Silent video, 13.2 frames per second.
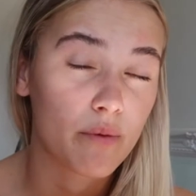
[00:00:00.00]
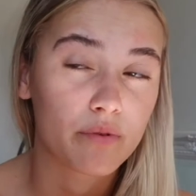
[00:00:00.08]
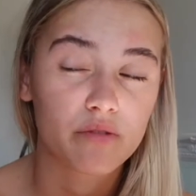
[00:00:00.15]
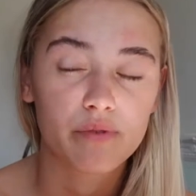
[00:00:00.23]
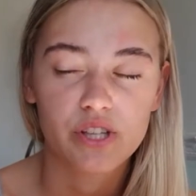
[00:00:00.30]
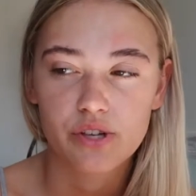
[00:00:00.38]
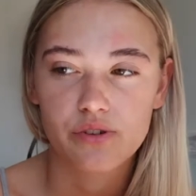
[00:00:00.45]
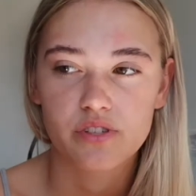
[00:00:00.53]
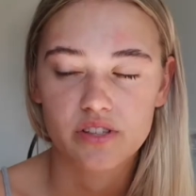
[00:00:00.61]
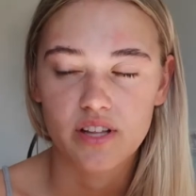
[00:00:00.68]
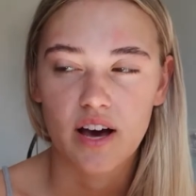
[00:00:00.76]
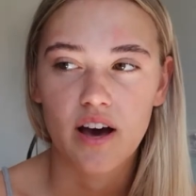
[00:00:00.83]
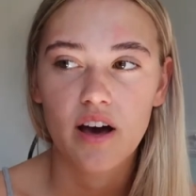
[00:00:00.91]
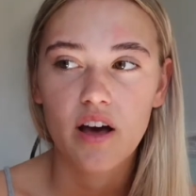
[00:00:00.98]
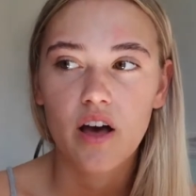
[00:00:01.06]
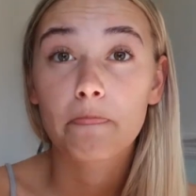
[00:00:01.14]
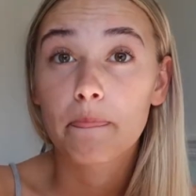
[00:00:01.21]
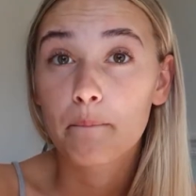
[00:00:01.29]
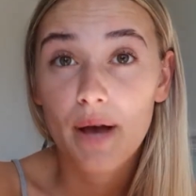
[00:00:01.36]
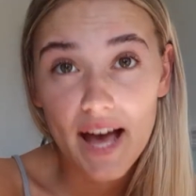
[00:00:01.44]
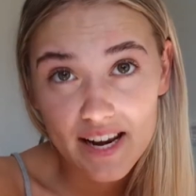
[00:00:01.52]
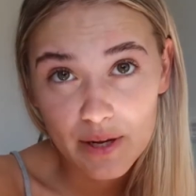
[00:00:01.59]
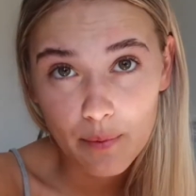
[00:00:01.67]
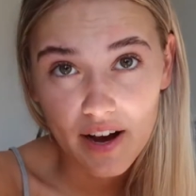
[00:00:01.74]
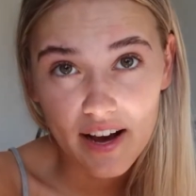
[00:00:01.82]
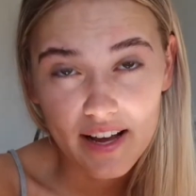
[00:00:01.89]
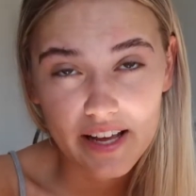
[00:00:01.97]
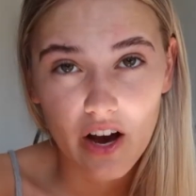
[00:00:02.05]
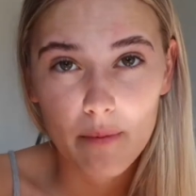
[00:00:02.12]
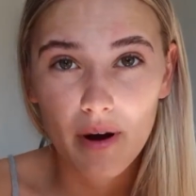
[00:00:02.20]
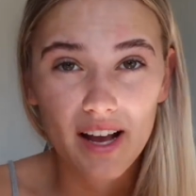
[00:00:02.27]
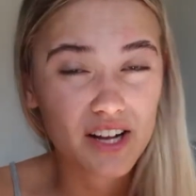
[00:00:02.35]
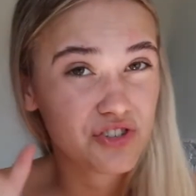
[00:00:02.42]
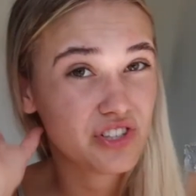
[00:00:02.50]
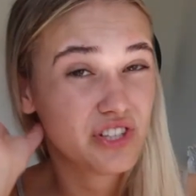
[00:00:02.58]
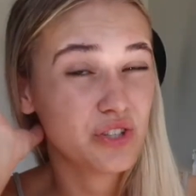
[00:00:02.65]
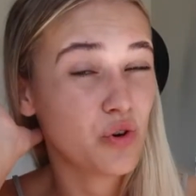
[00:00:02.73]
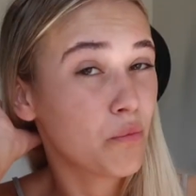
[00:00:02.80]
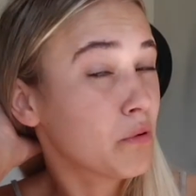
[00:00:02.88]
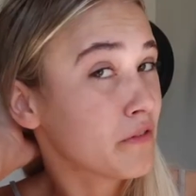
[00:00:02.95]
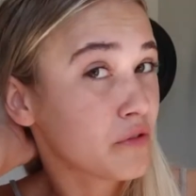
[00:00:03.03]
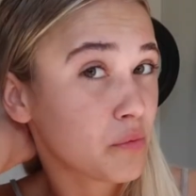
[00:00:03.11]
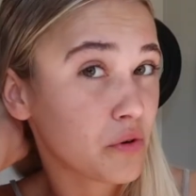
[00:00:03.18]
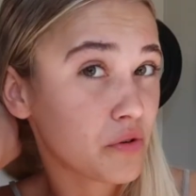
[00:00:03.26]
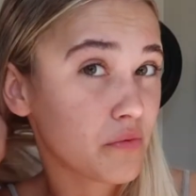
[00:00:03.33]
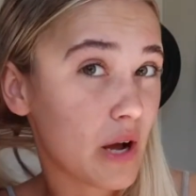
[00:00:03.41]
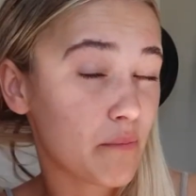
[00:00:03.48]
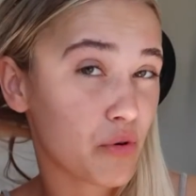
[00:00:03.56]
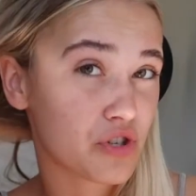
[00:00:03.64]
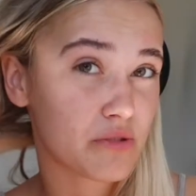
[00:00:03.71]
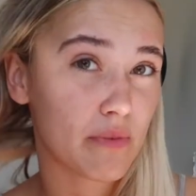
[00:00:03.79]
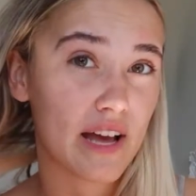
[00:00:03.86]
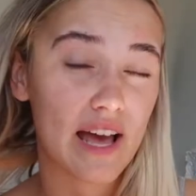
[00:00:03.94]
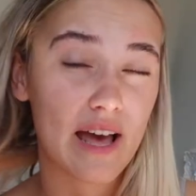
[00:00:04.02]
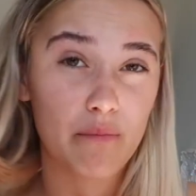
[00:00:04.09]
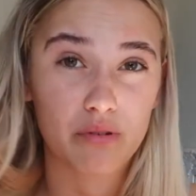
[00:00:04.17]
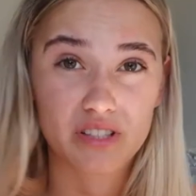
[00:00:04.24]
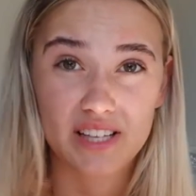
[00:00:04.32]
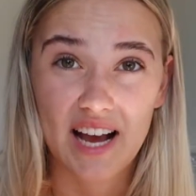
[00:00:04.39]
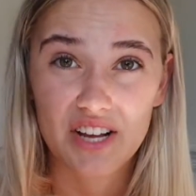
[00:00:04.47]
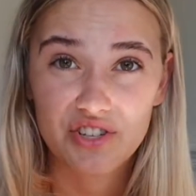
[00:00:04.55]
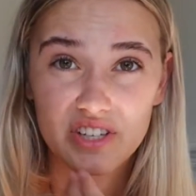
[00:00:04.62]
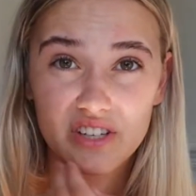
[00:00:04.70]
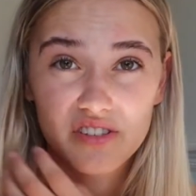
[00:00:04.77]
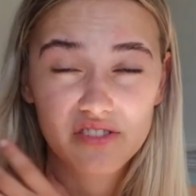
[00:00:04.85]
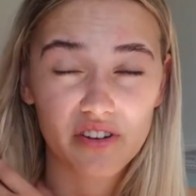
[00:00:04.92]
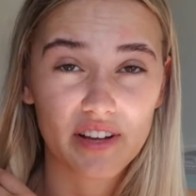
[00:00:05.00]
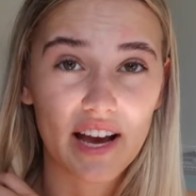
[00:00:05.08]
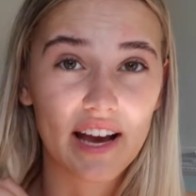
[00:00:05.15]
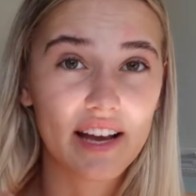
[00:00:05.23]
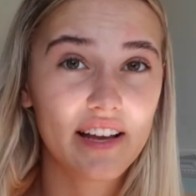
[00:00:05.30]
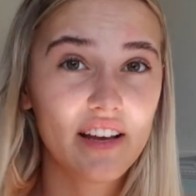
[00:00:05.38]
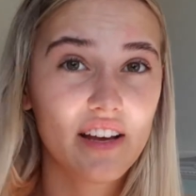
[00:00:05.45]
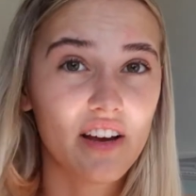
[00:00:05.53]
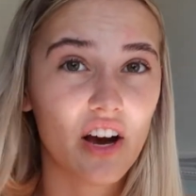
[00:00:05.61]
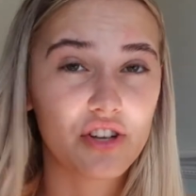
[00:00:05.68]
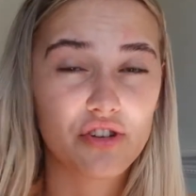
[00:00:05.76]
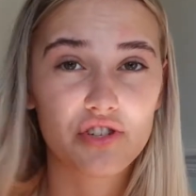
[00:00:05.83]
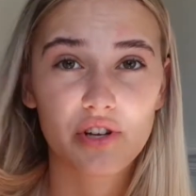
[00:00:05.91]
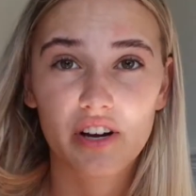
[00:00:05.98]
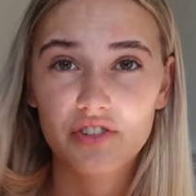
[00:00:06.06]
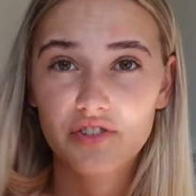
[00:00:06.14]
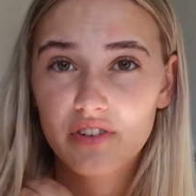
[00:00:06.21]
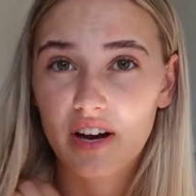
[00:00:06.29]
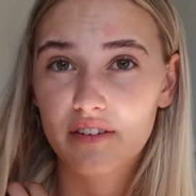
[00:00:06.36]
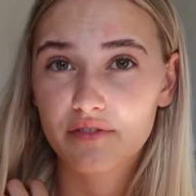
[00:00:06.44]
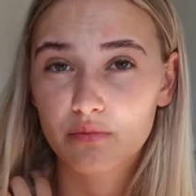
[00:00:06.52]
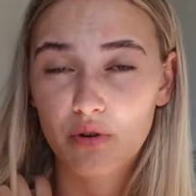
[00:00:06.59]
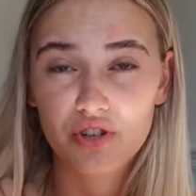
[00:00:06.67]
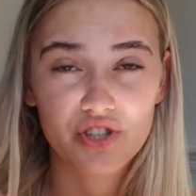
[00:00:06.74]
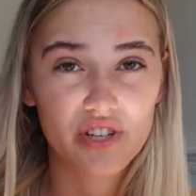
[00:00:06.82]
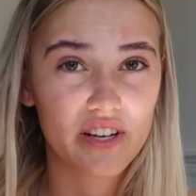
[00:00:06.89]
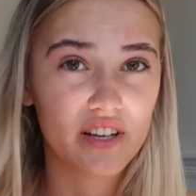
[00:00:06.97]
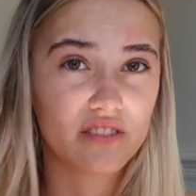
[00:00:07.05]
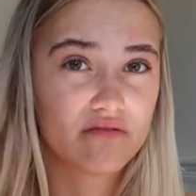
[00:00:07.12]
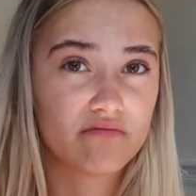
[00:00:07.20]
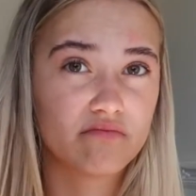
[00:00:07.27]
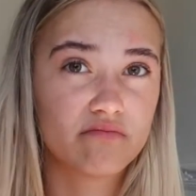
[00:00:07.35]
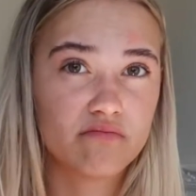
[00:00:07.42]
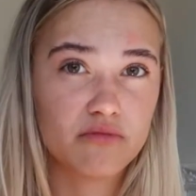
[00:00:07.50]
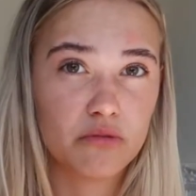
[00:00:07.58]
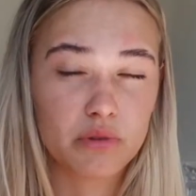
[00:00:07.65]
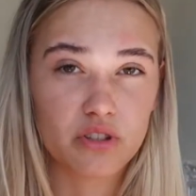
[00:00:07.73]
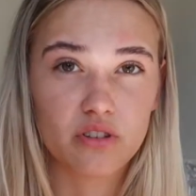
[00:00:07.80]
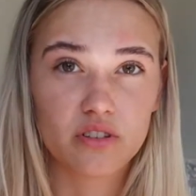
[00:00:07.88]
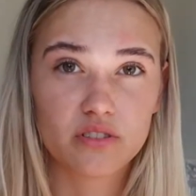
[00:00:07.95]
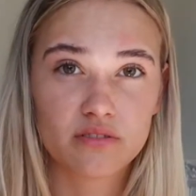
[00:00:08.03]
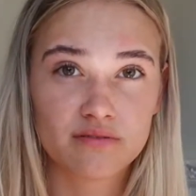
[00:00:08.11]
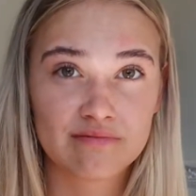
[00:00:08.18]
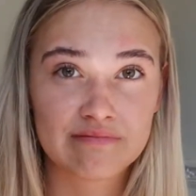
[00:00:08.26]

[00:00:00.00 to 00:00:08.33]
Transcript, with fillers: I'm going to be using that. But anyway, I might actually not bother like washing my hair because it actually looks okay. I usually actually have to wash it. Oh my god.